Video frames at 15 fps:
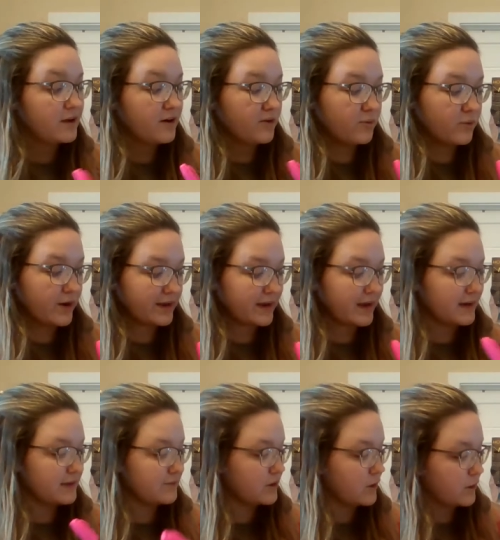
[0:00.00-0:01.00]
what
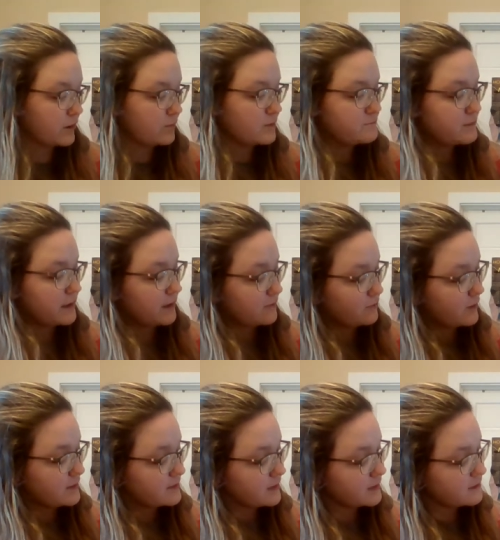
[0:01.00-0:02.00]
kind of a note it would be if we
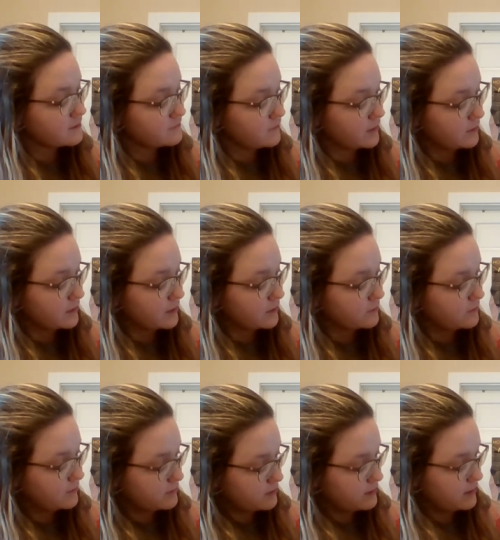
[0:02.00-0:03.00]
didn't fill in
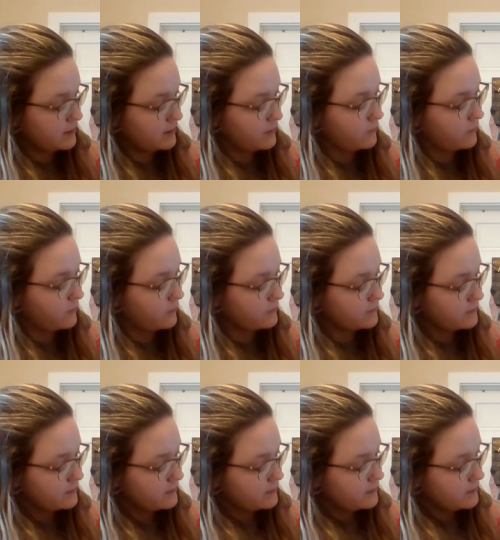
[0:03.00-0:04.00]
the hole.
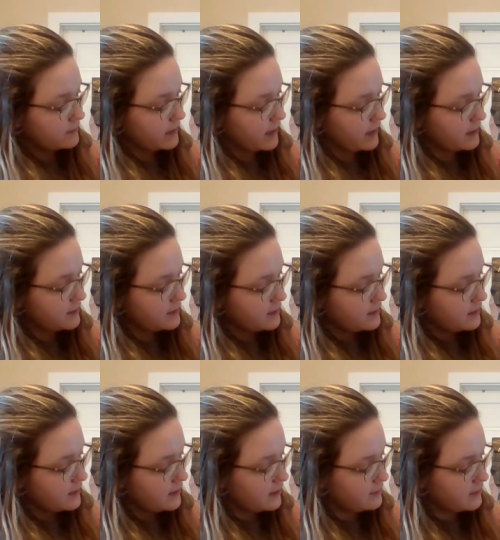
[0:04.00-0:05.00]
Okay,
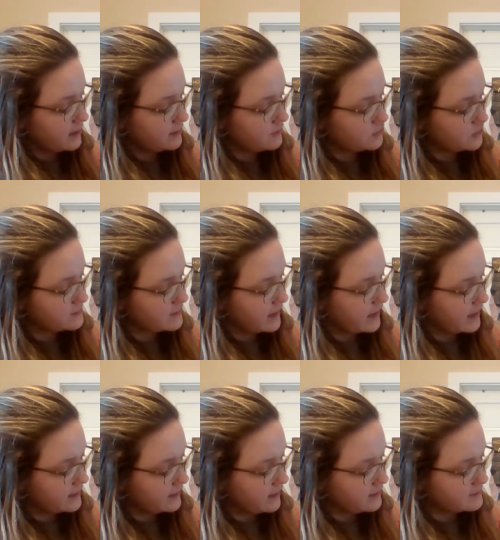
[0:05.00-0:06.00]
and then you just
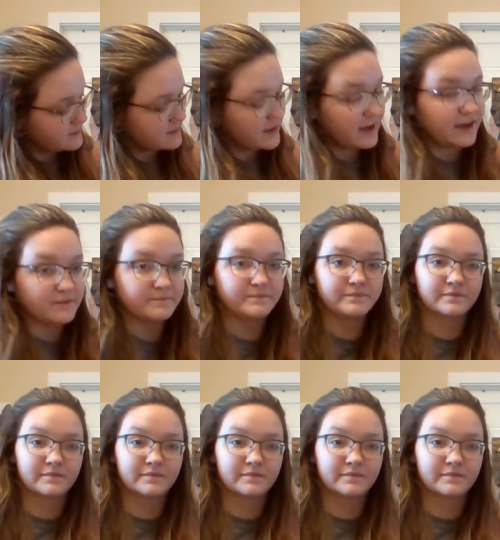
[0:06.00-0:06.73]
add a stem.